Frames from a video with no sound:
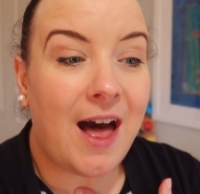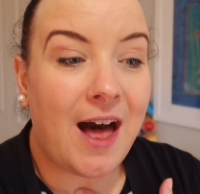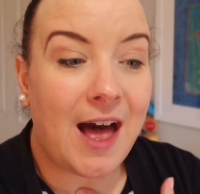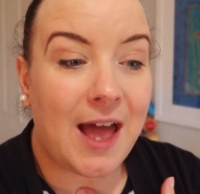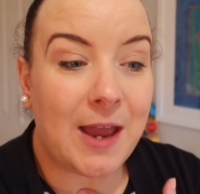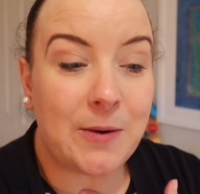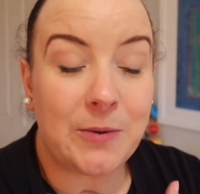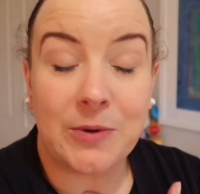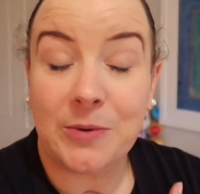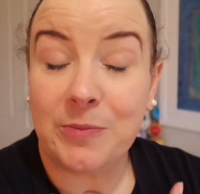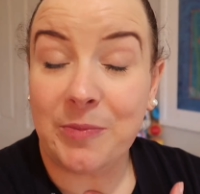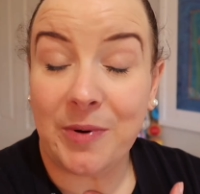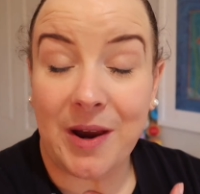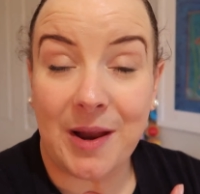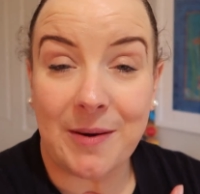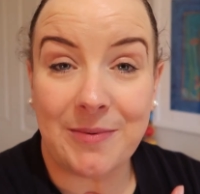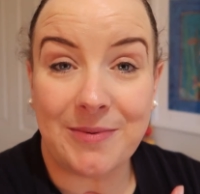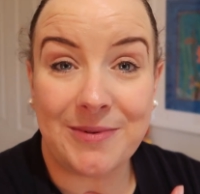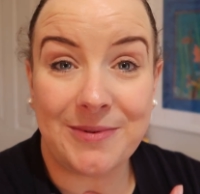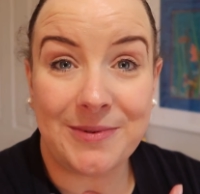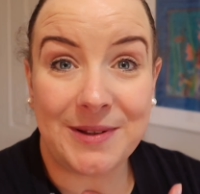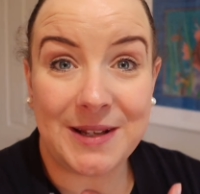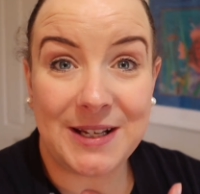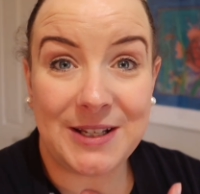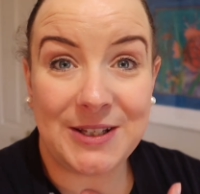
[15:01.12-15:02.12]
I will
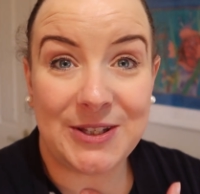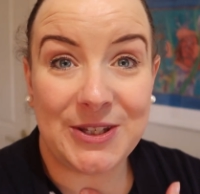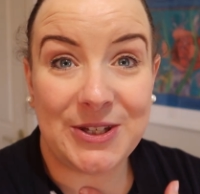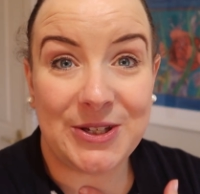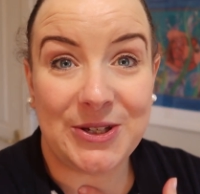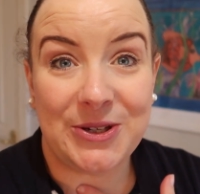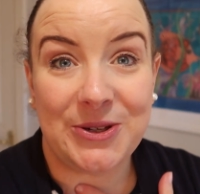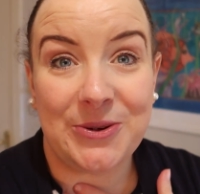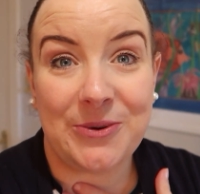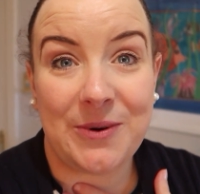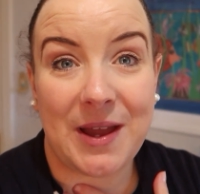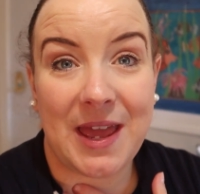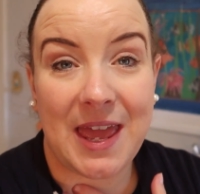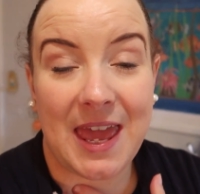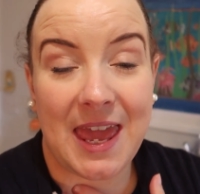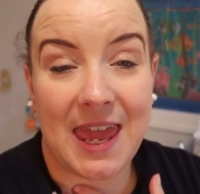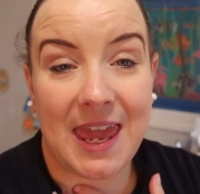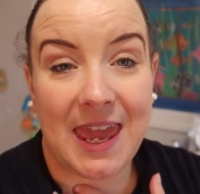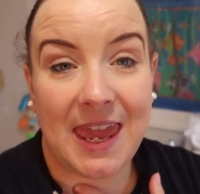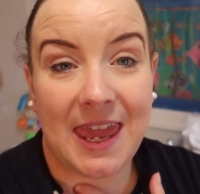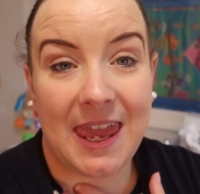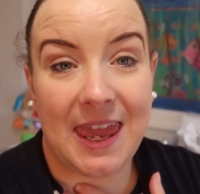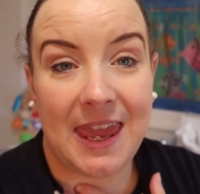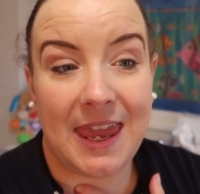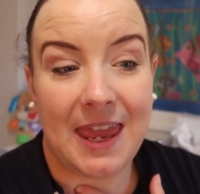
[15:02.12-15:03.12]
probably do
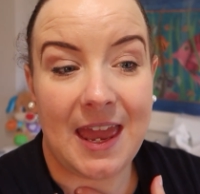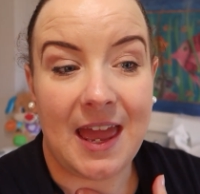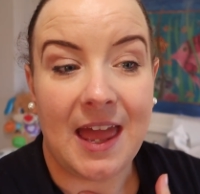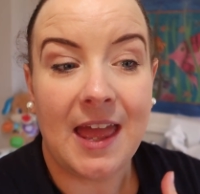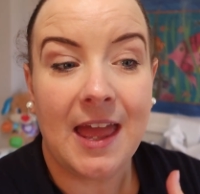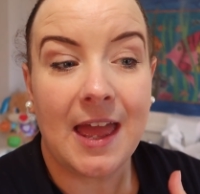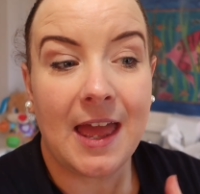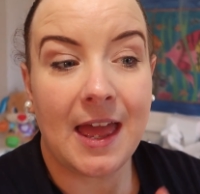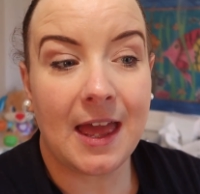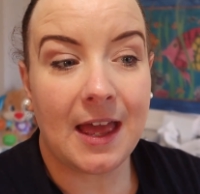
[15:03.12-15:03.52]
a